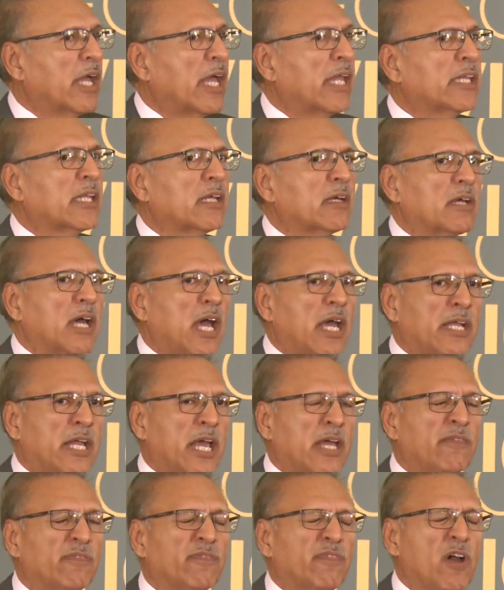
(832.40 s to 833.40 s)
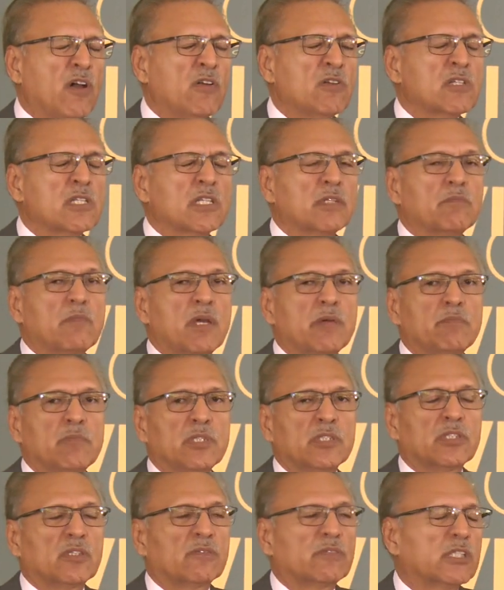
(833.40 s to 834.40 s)
and, the, and I found the
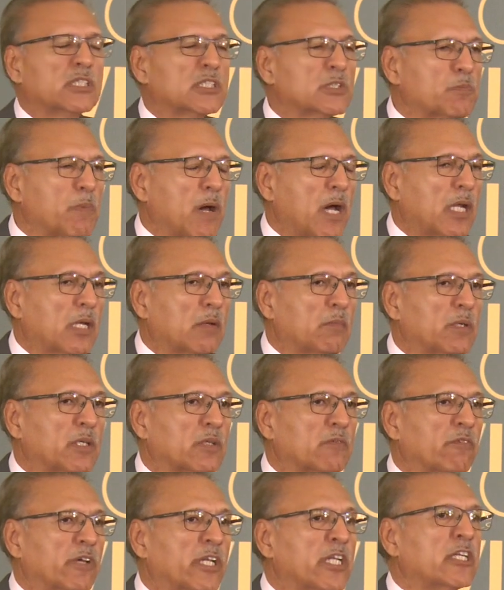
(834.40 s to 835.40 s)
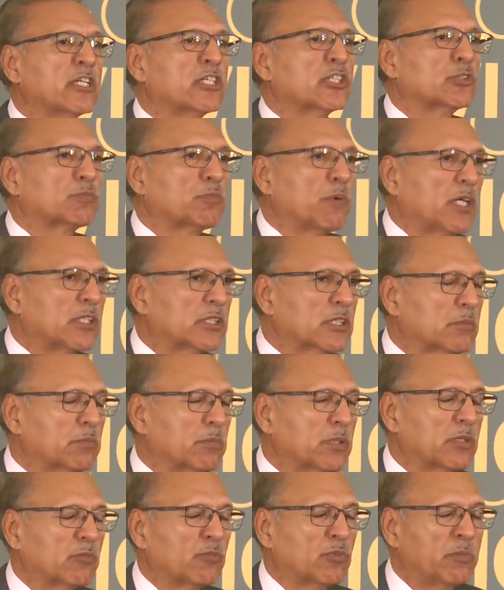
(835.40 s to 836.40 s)
members of this parliament very
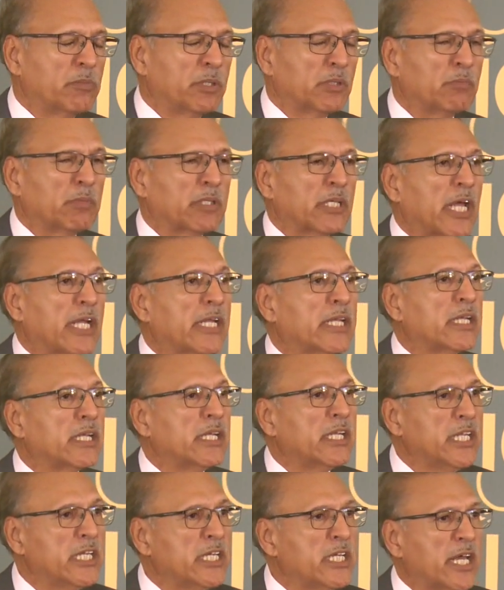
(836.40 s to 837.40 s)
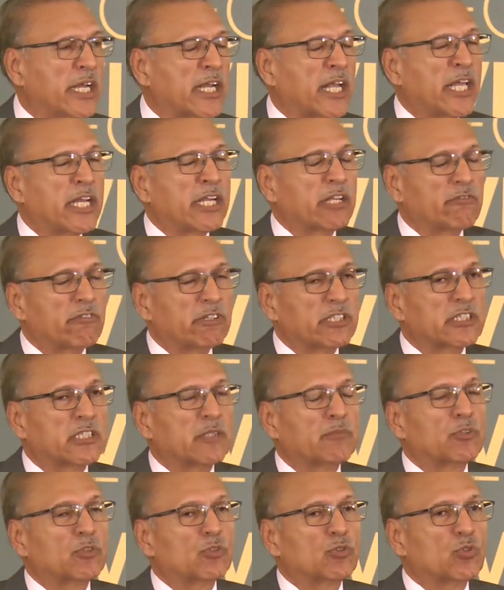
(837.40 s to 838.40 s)
responsible women, but I need and I request
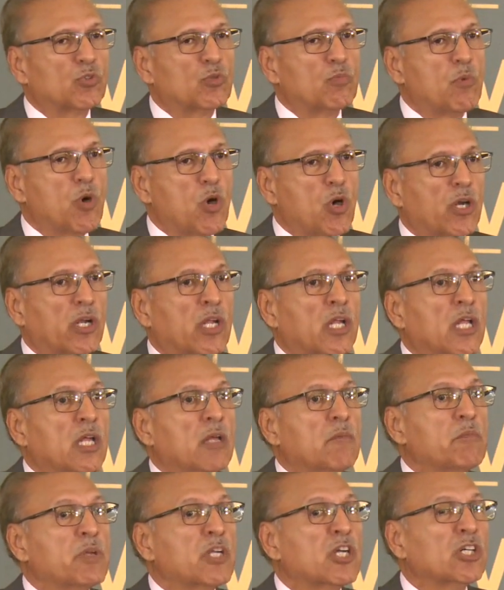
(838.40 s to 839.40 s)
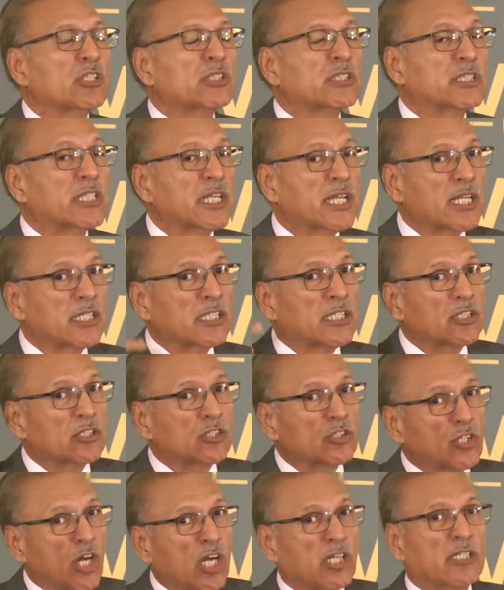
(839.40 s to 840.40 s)
them to do more because they are the
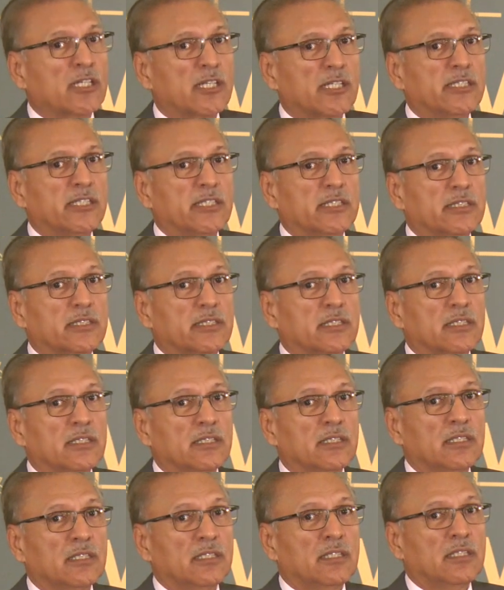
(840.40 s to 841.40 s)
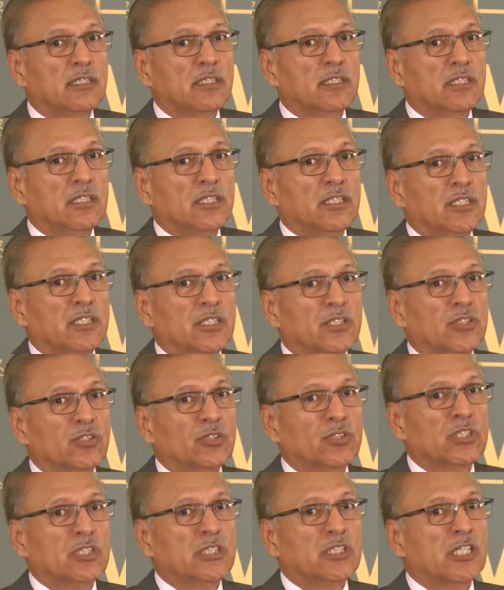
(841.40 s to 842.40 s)
thought leaders.
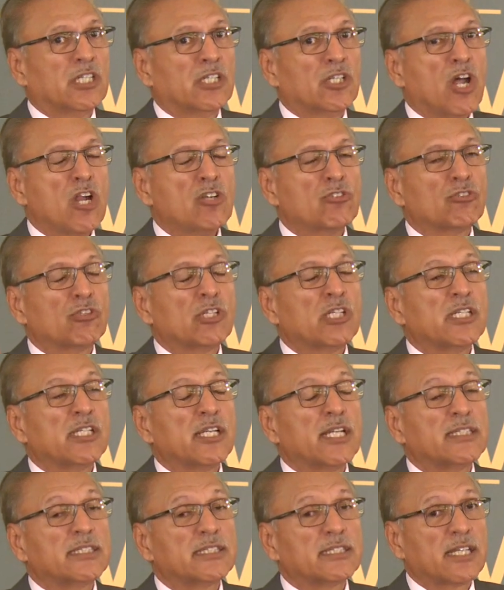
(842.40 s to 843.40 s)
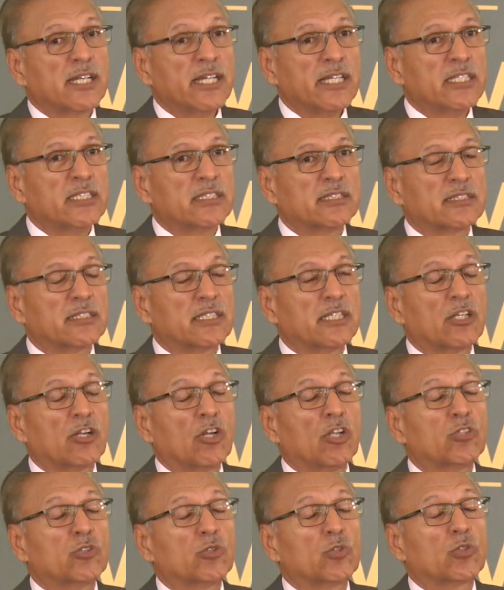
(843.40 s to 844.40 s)
You see, they're not only legislators, they're
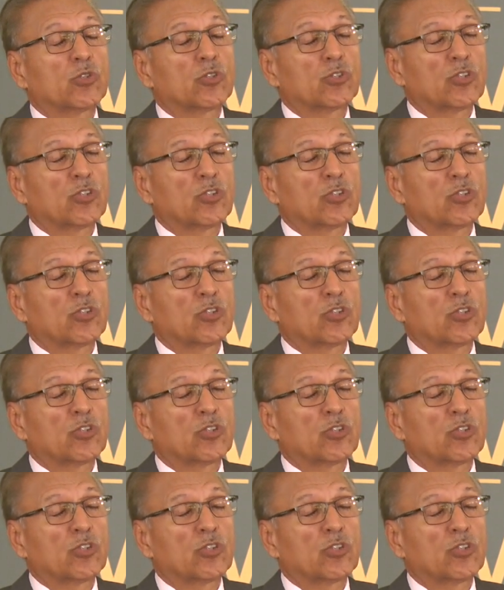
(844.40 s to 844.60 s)
also